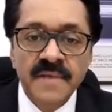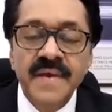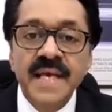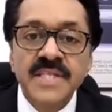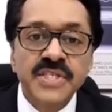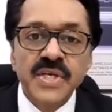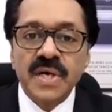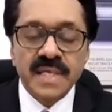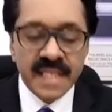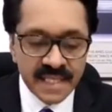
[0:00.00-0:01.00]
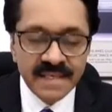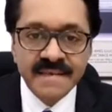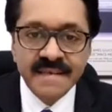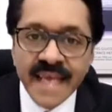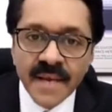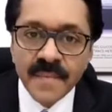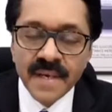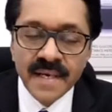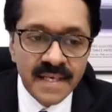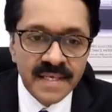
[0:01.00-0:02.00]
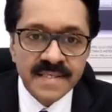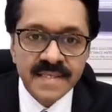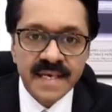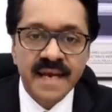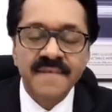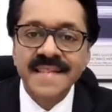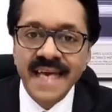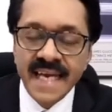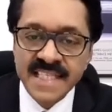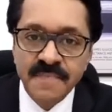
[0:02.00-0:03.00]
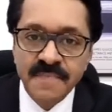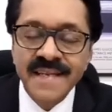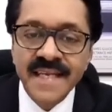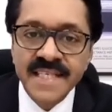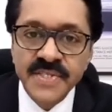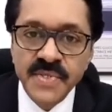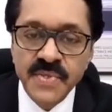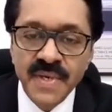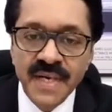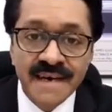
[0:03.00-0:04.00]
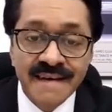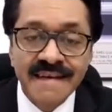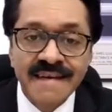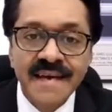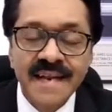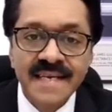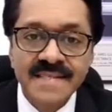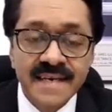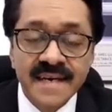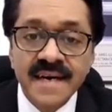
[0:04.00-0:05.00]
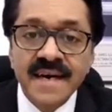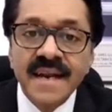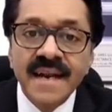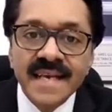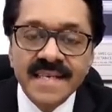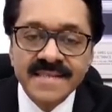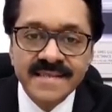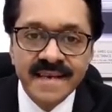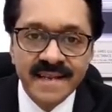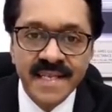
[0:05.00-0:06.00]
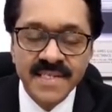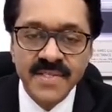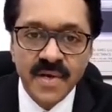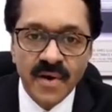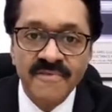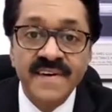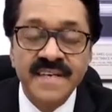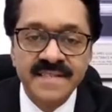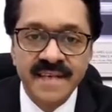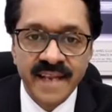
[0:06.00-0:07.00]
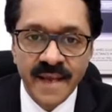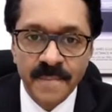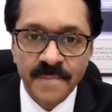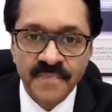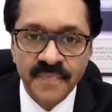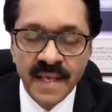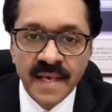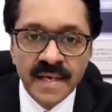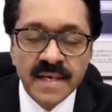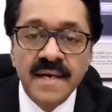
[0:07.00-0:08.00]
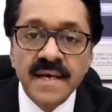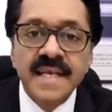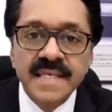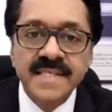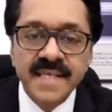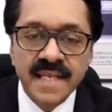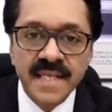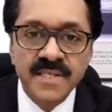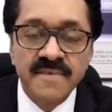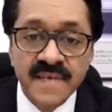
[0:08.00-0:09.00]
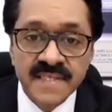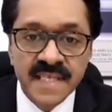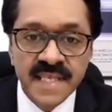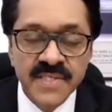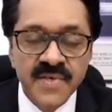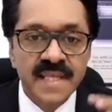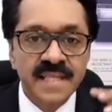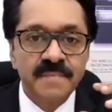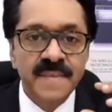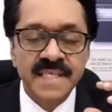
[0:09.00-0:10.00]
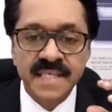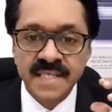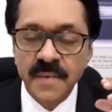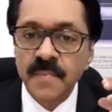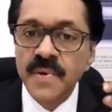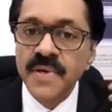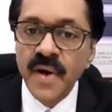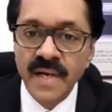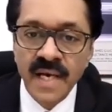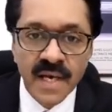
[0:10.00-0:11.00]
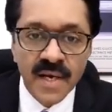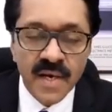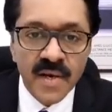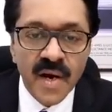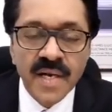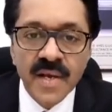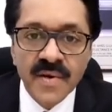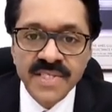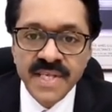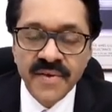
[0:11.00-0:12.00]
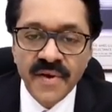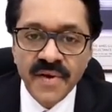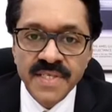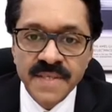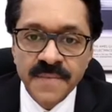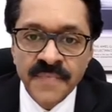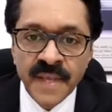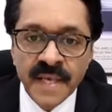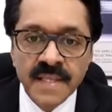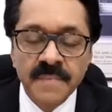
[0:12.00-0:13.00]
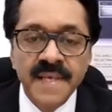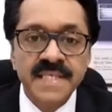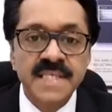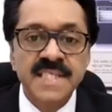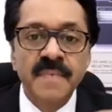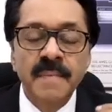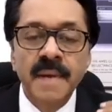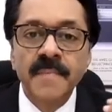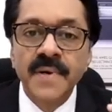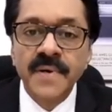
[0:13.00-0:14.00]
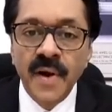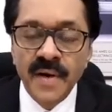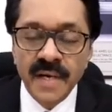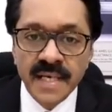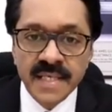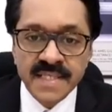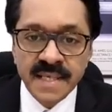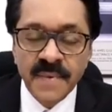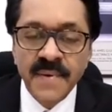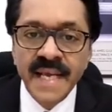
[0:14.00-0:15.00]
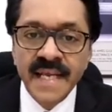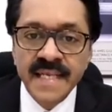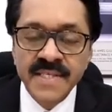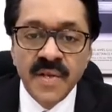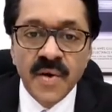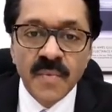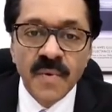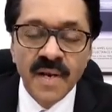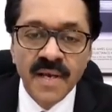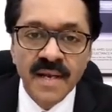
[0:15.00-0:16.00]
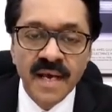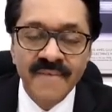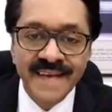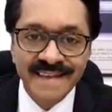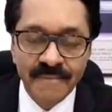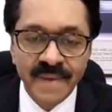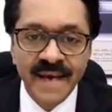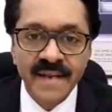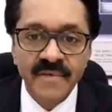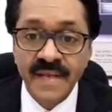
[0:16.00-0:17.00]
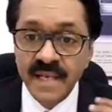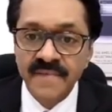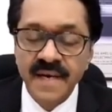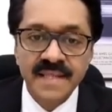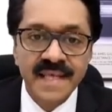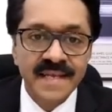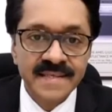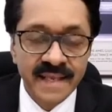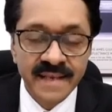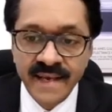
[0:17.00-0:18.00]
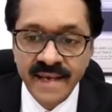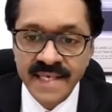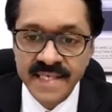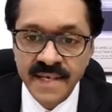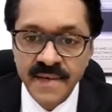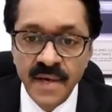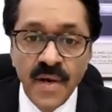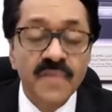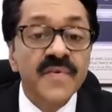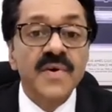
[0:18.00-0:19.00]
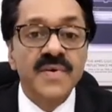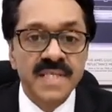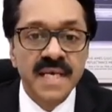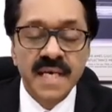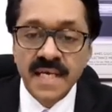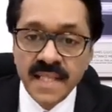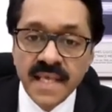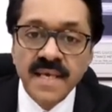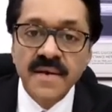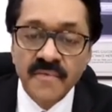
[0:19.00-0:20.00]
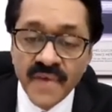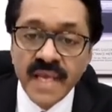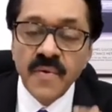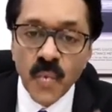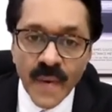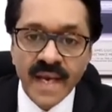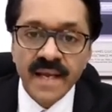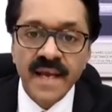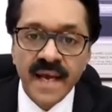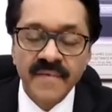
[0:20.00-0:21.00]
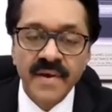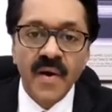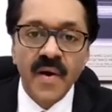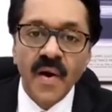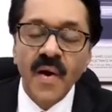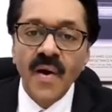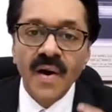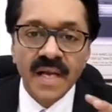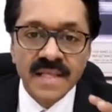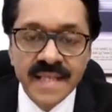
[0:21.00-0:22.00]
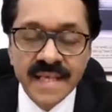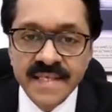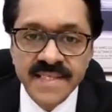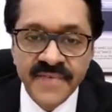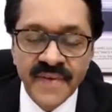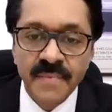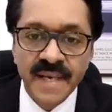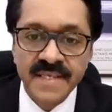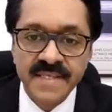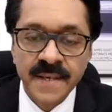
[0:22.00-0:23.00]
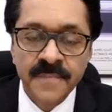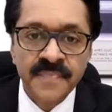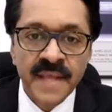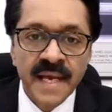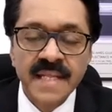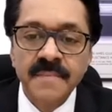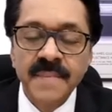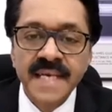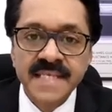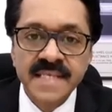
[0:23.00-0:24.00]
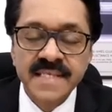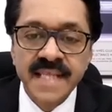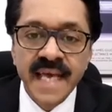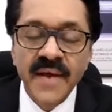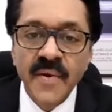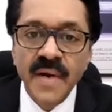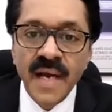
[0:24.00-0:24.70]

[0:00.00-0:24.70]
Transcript: And we ensure that the team is having the expertise to recognize early signals of worsening. Early signals of worsening, so that the patients are put on corticosteroids. The patients may be put on subcutaneous low molecular weight heparin whenever there is an indication. Of course, we were having all these treatments at the patients' their